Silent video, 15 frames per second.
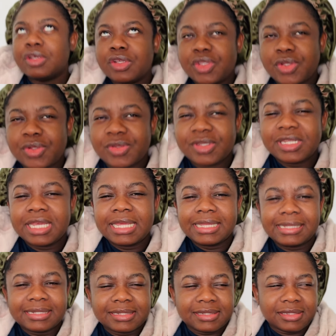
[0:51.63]
So today
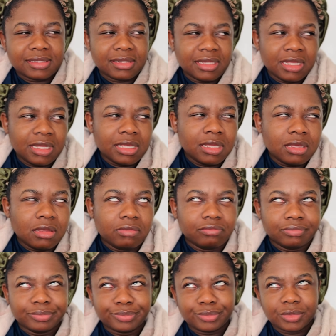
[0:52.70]
is the
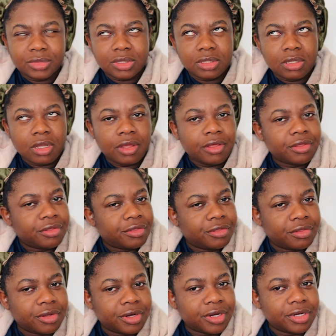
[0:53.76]

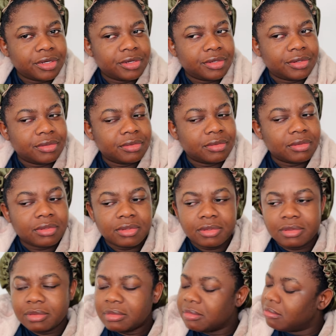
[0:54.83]
third.
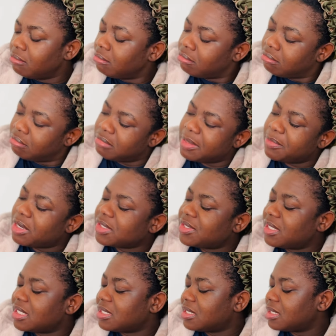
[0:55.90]
What's
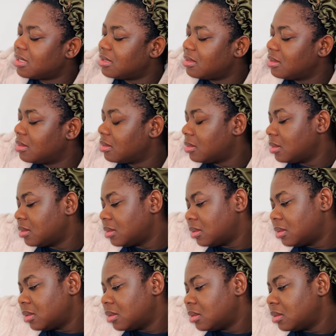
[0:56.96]
today's date?
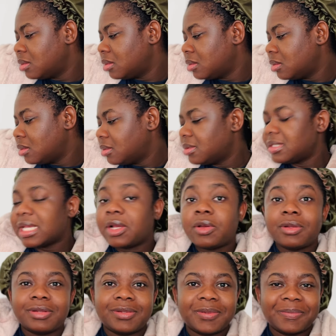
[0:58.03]

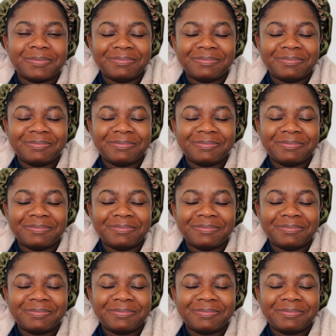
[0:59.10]
Second.